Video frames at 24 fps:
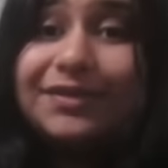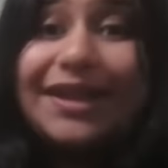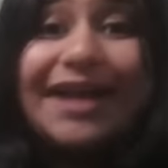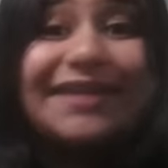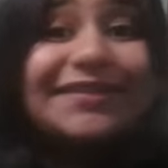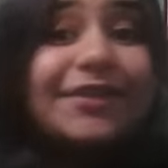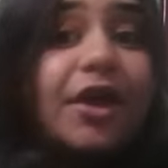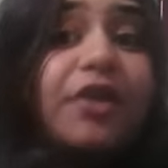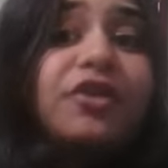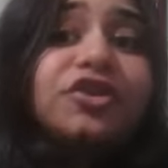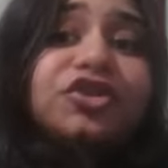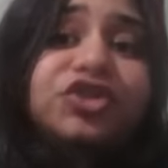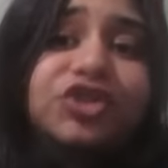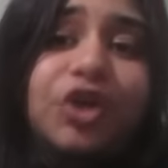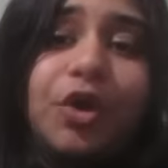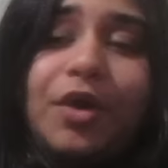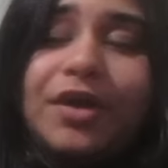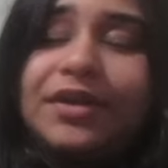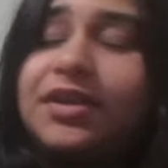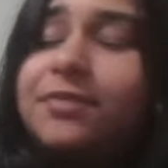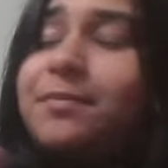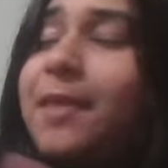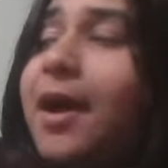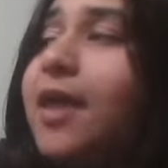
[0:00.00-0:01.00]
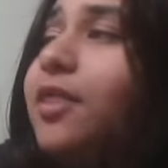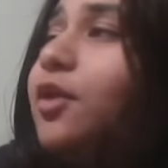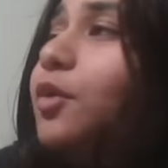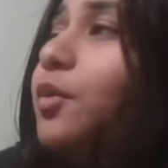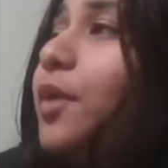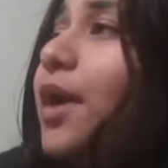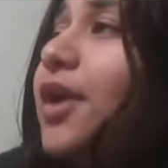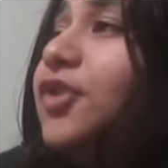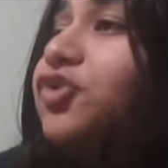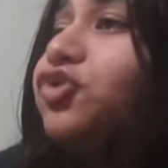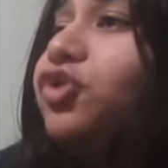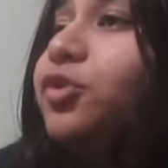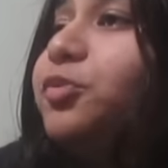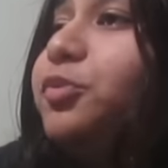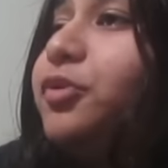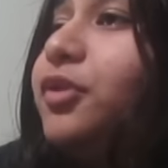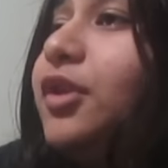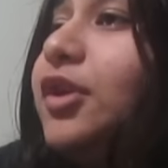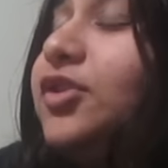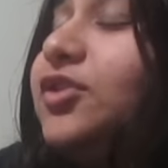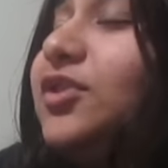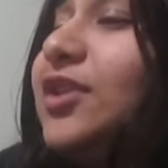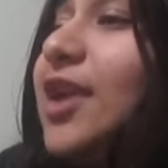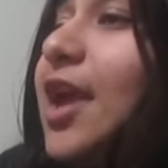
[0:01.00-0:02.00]
That's how the show ended, by the way.
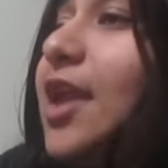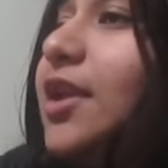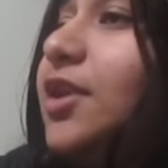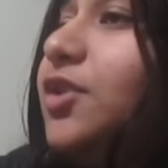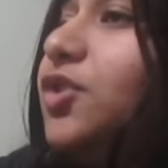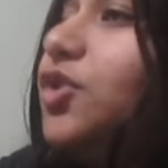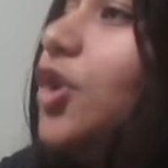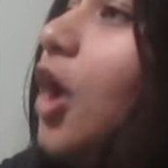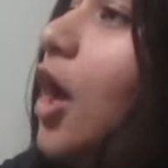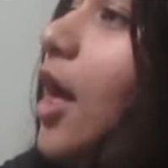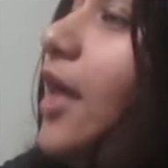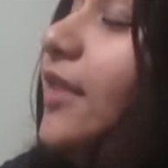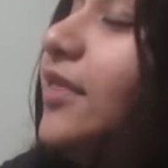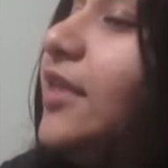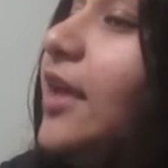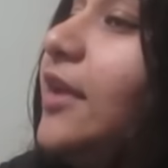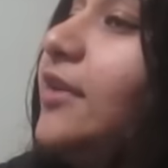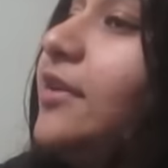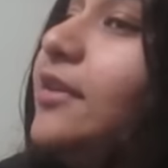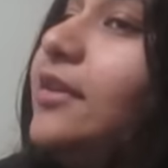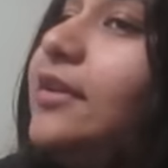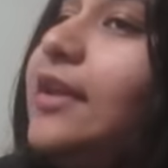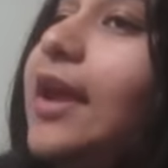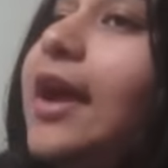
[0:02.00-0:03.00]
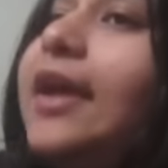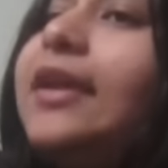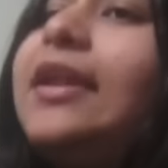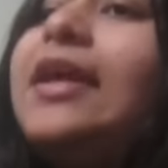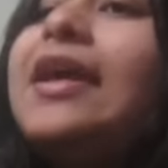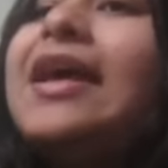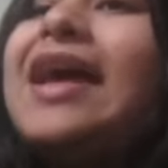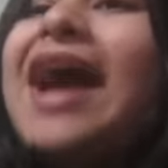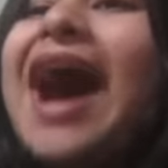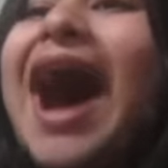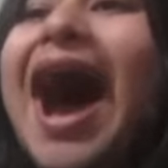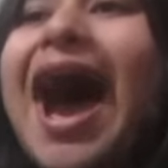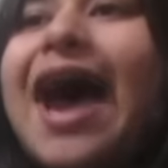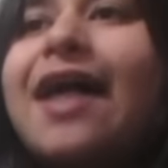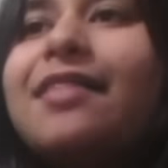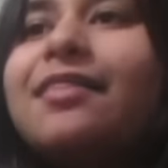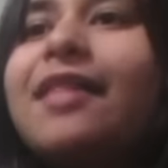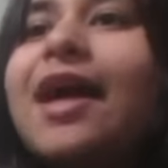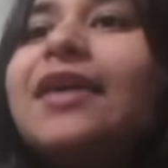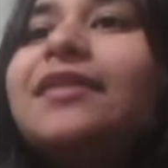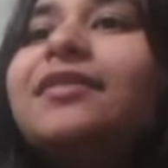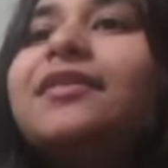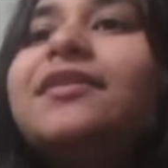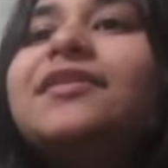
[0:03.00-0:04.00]
Triple H standing tall at the end of the night. I
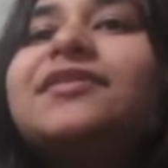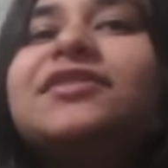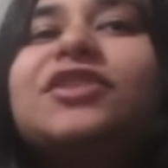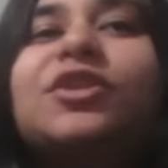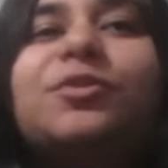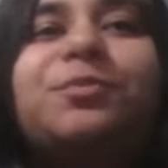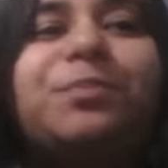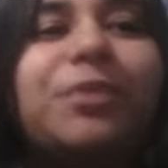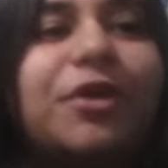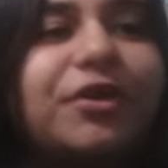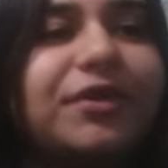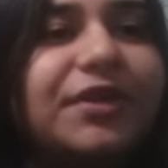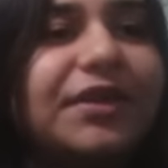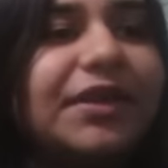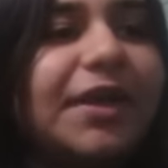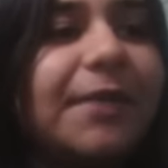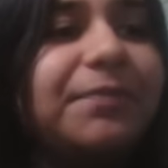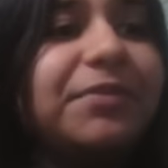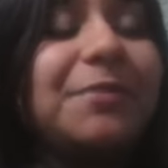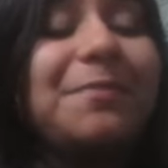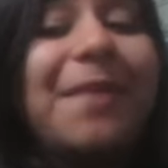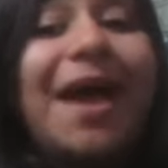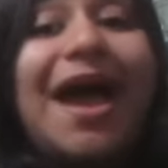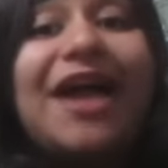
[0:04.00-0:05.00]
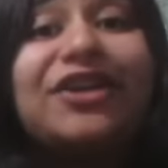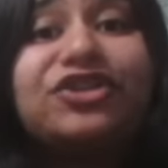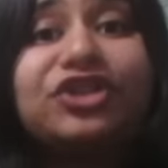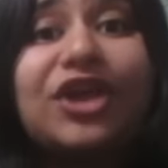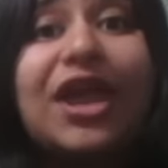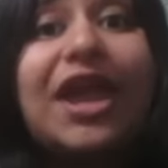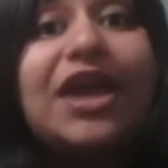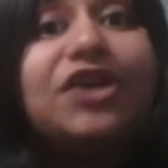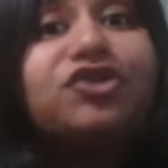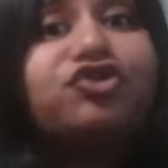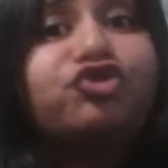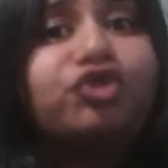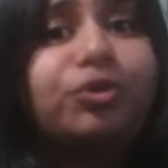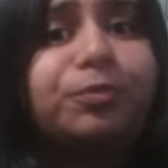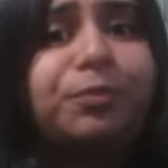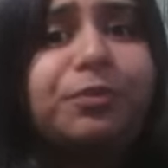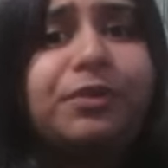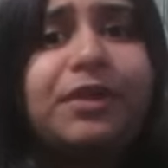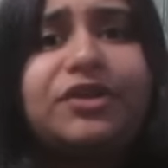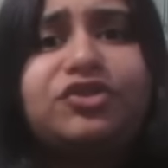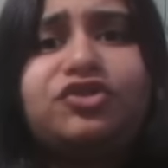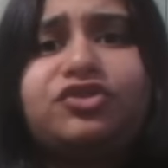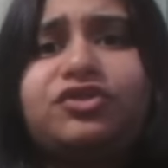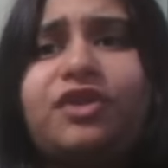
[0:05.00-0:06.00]
like this. They're building up the match, and
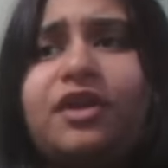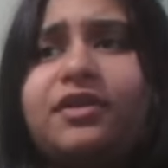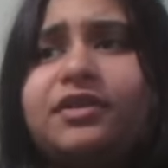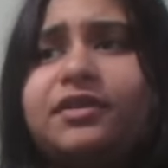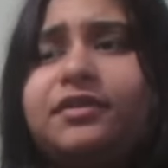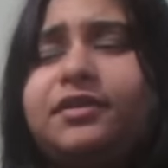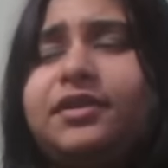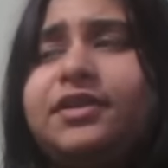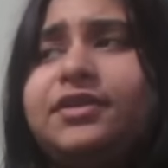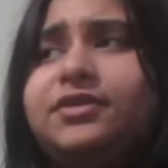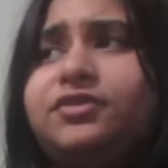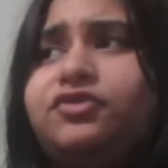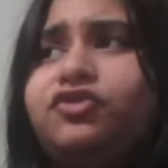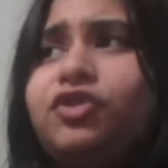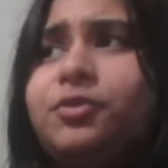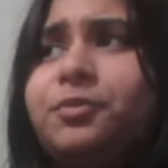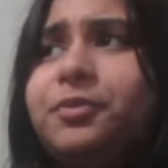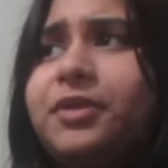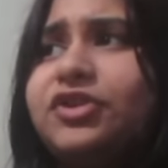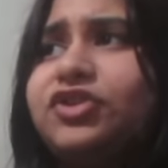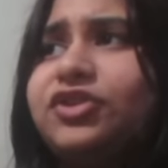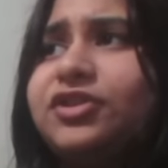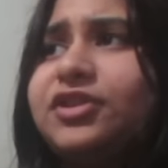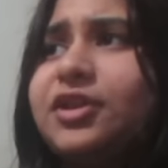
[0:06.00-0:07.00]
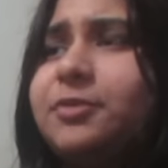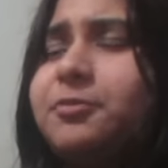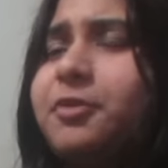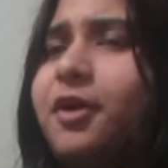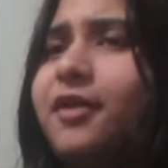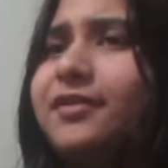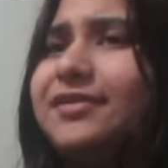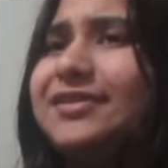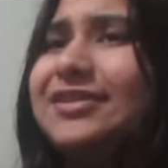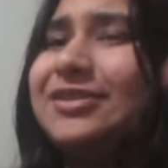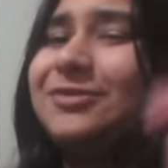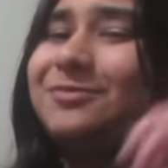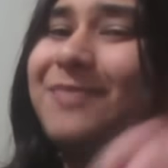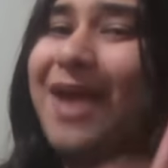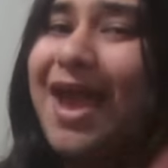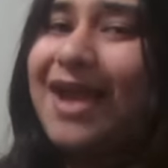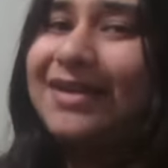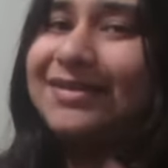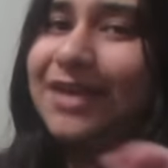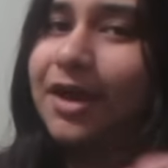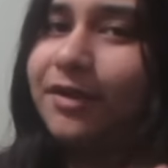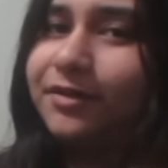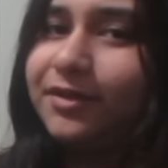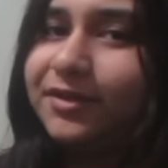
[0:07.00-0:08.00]
Triple H is gonna be on
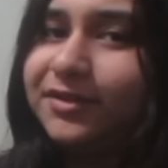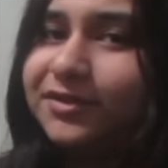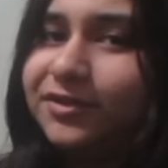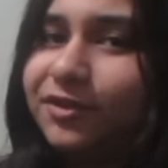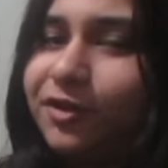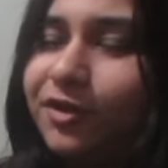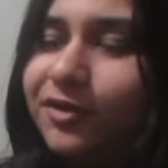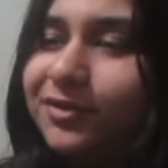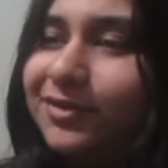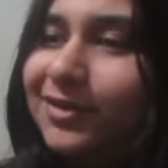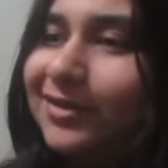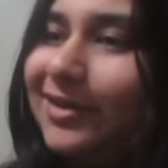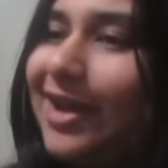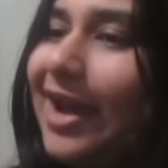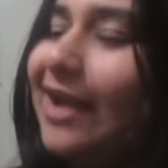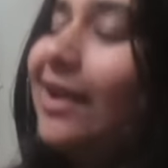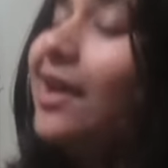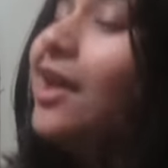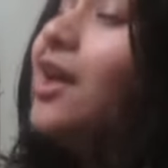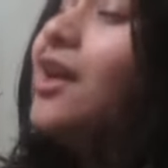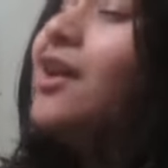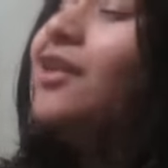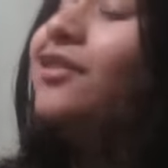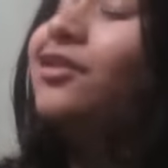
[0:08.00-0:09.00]
SmackDown this Thursday night.